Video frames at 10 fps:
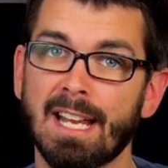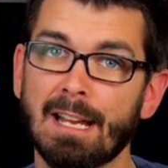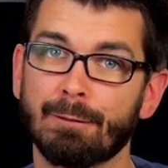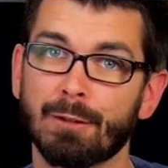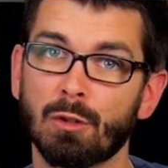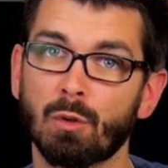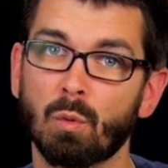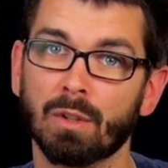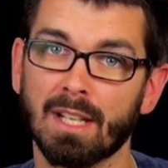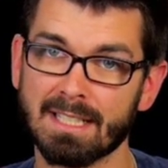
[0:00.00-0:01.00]
If you
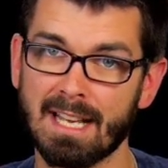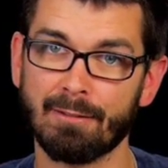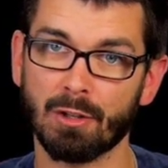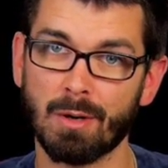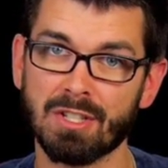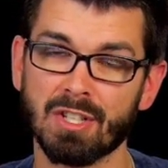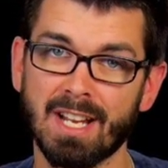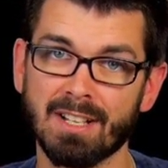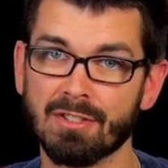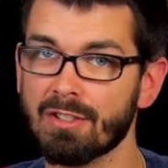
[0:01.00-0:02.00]
would like to have your question
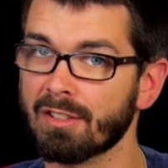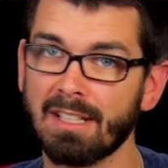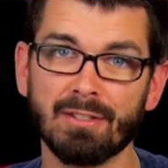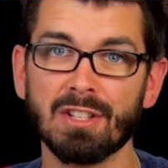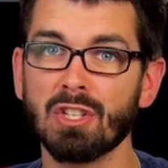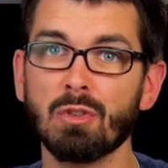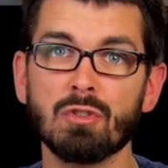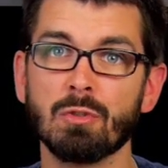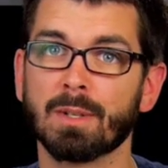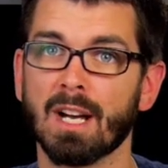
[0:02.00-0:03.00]
answered, leave it in the
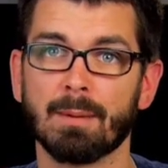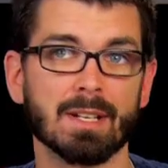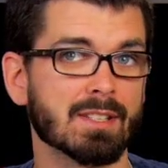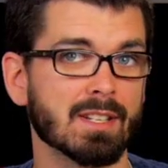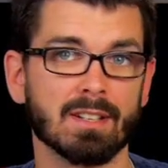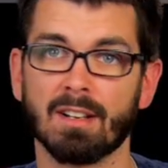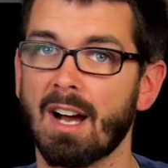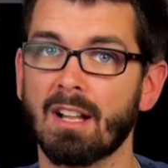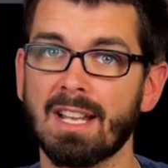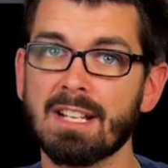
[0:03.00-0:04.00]
YouTube comments and
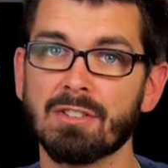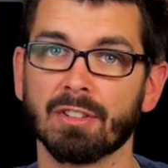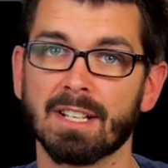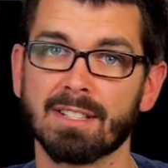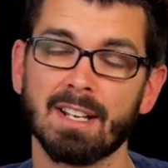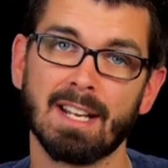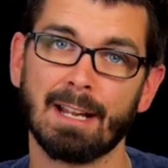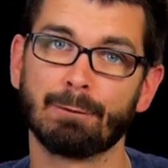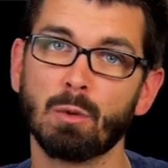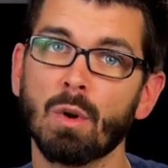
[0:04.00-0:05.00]
I'll answer it.
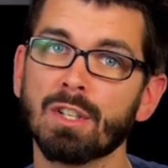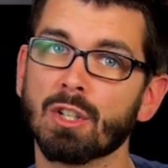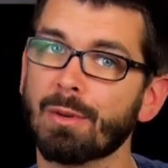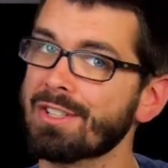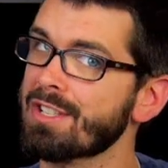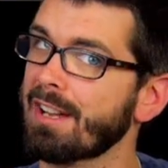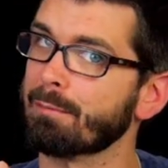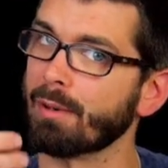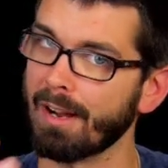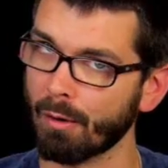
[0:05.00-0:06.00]
If you want your question to have
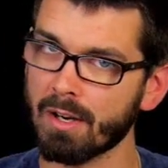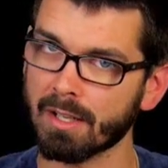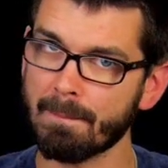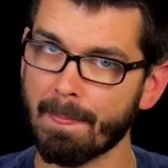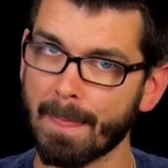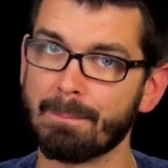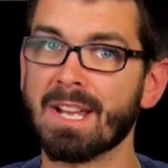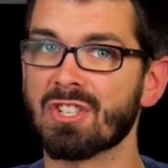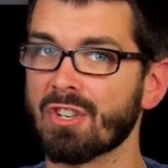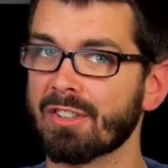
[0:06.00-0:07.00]
priority,
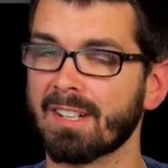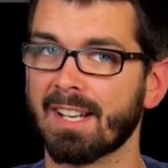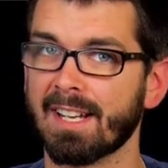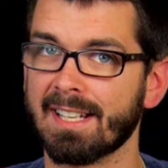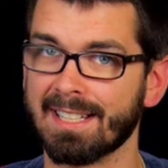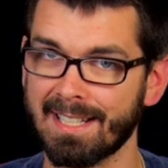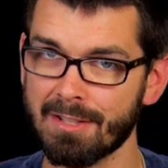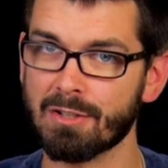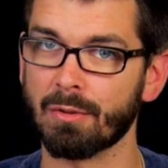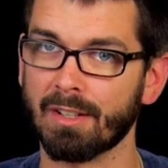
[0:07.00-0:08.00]
make sure that I
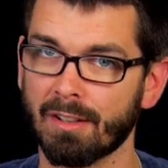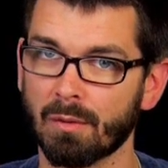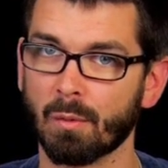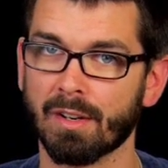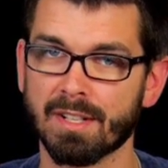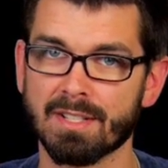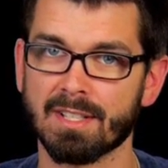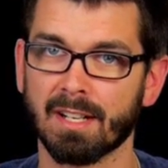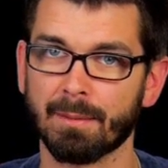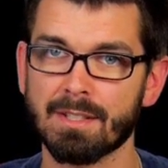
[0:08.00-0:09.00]
get to it on one of these
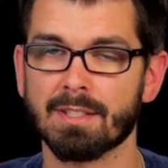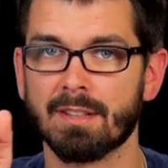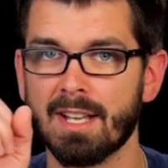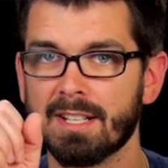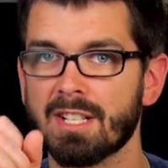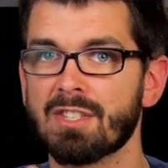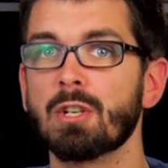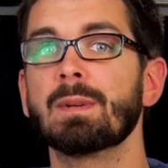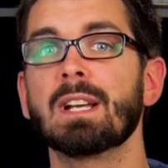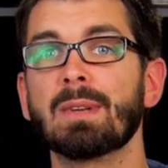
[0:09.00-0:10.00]
segments, then
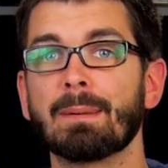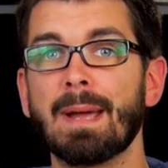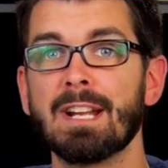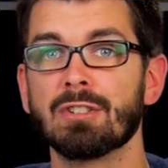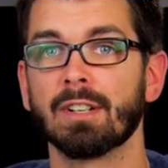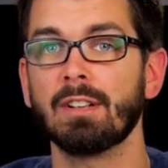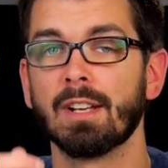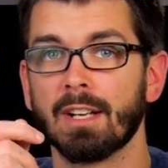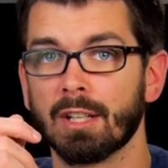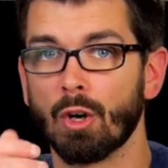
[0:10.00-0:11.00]
consider becoming a patron.
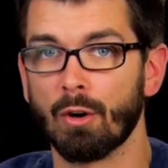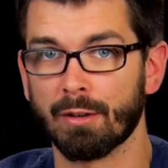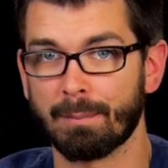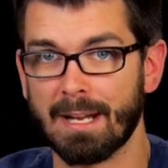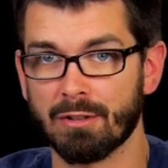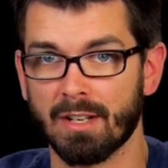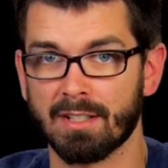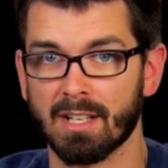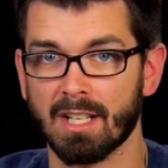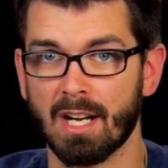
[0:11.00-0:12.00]
Go over to
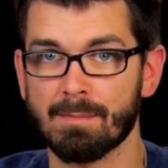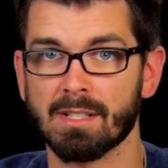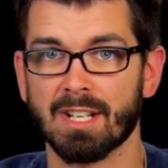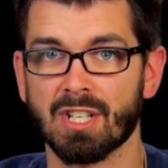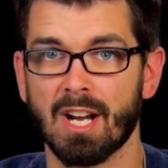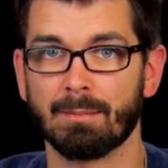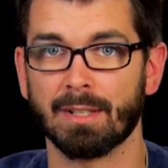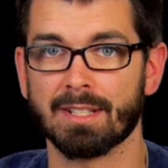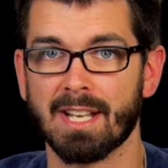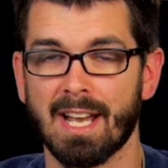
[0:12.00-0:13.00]

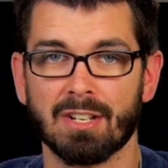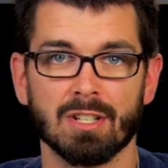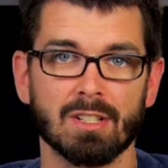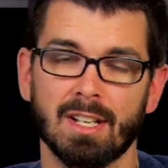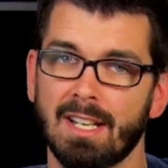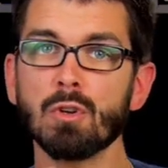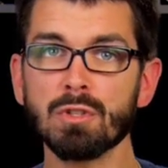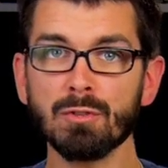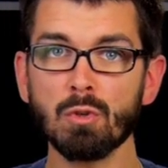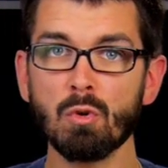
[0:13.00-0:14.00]
patreon.com/complexaction.
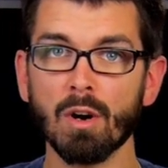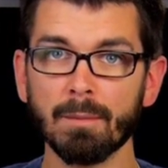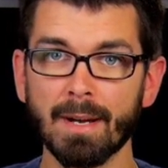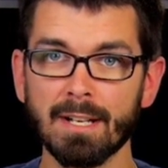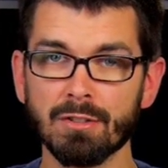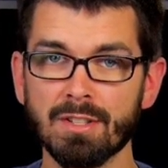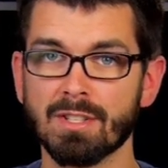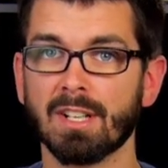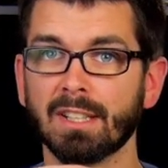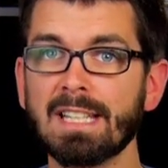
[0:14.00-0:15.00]
Those of you who are
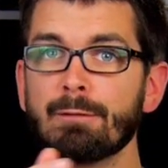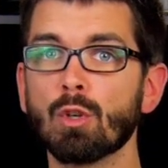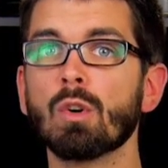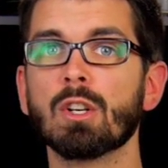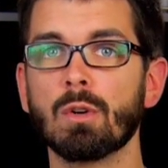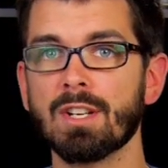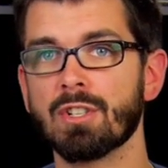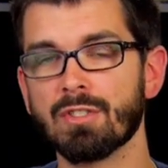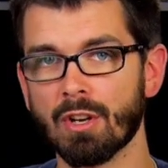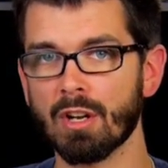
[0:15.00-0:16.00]
patrons, leave your
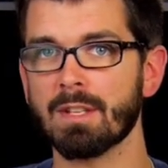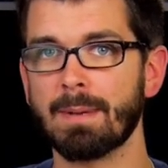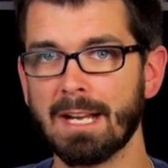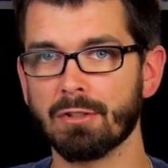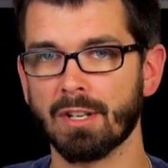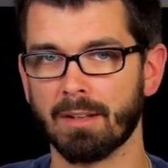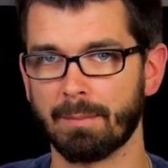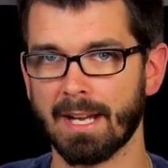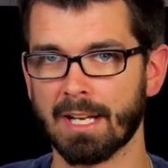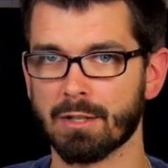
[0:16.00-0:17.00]
questions on the
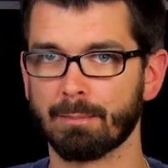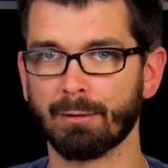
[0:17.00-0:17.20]
Patreon page.